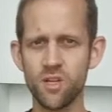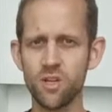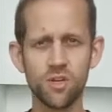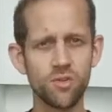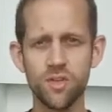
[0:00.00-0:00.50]
You
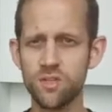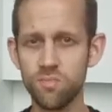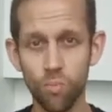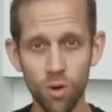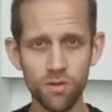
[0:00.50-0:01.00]
could do this
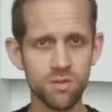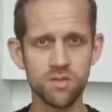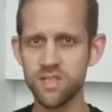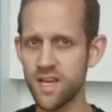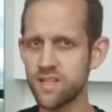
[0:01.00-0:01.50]

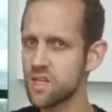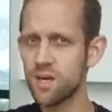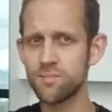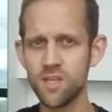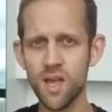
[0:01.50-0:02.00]
once, 10
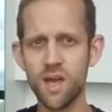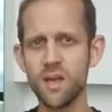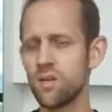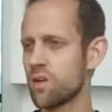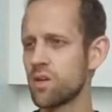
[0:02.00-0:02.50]
times a
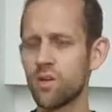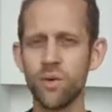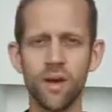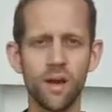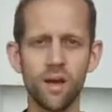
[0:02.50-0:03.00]
day, you could do
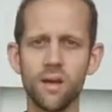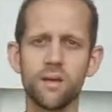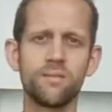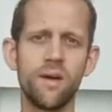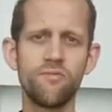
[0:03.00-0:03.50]
it like
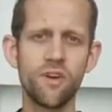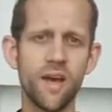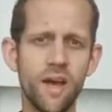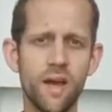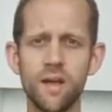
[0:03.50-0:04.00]
every
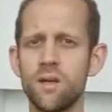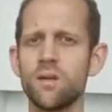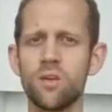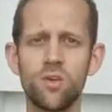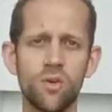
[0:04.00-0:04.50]
day, you
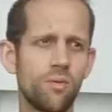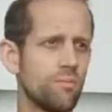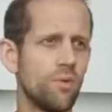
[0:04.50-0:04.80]
could do it